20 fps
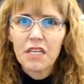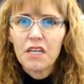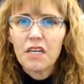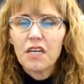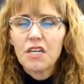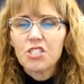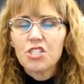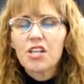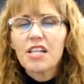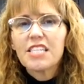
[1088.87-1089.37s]

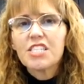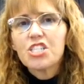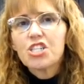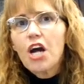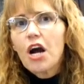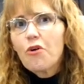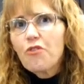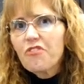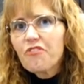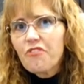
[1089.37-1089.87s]
So let's
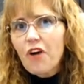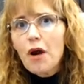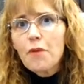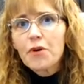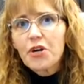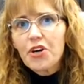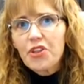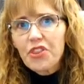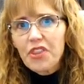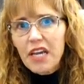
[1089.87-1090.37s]
start with
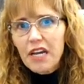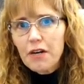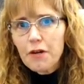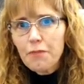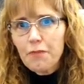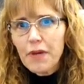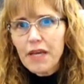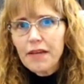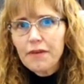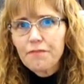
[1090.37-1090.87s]

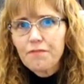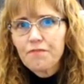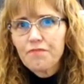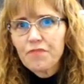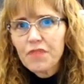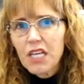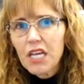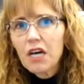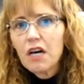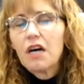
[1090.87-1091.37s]
pharmacotherapy.
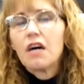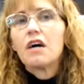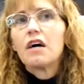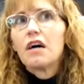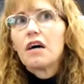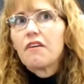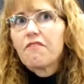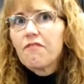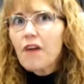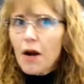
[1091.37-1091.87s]

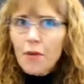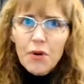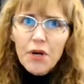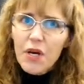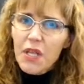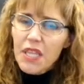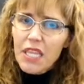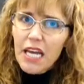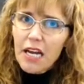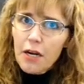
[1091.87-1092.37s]

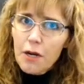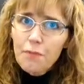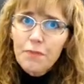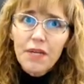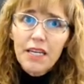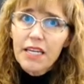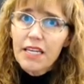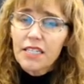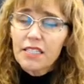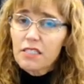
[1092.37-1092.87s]

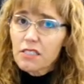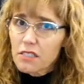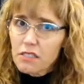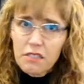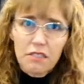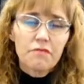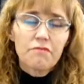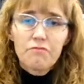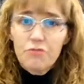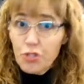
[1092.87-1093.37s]
Pharmacotherapy
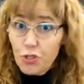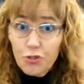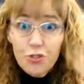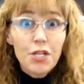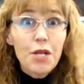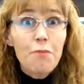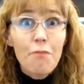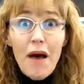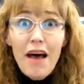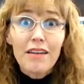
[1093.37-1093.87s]
is
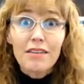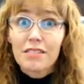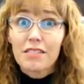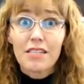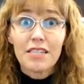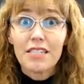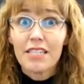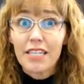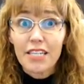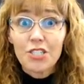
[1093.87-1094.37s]
using
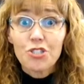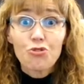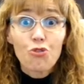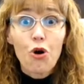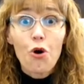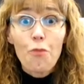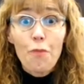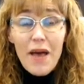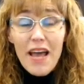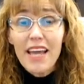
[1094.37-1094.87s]
medicine to
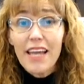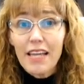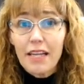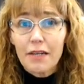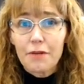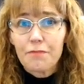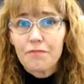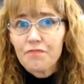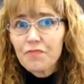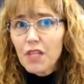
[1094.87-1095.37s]
control pain.
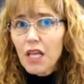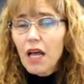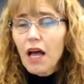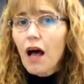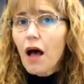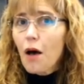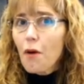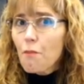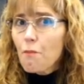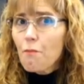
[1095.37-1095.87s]

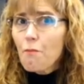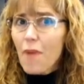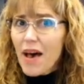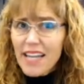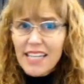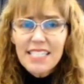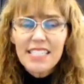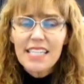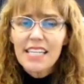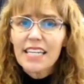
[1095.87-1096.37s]

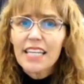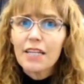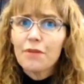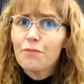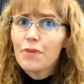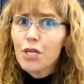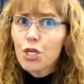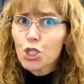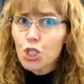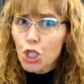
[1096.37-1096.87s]
Medicine can
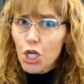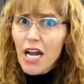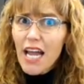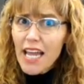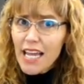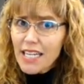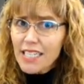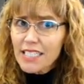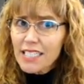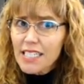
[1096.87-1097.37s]
be
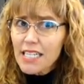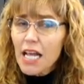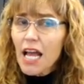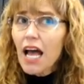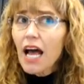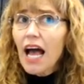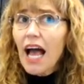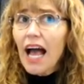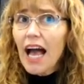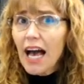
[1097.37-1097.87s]
great.
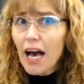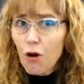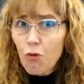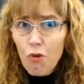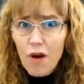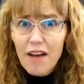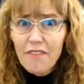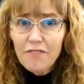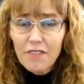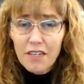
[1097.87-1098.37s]

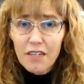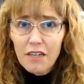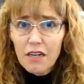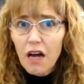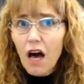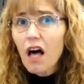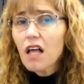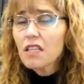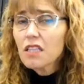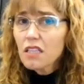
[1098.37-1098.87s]
However,
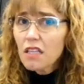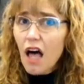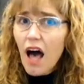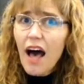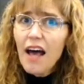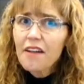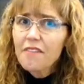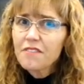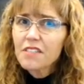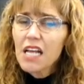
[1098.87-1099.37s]
a
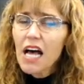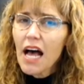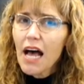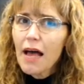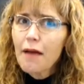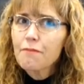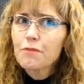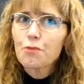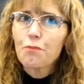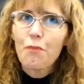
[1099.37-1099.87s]
lot of
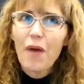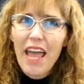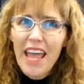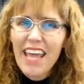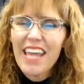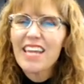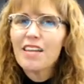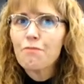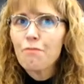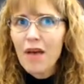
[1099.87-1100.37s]
times
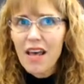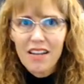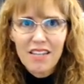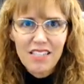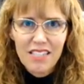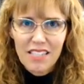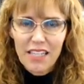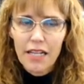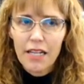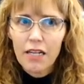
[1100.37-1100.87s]
pain
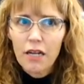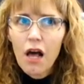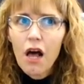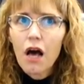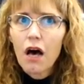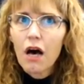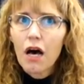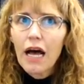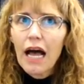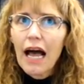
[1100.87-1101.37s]
medicine
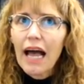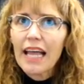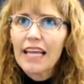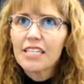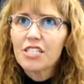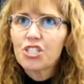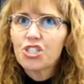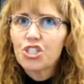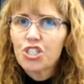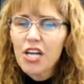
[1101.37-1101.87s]

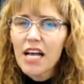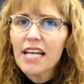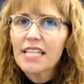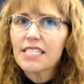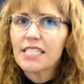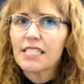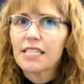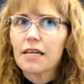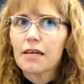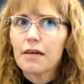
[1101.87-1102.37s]
is just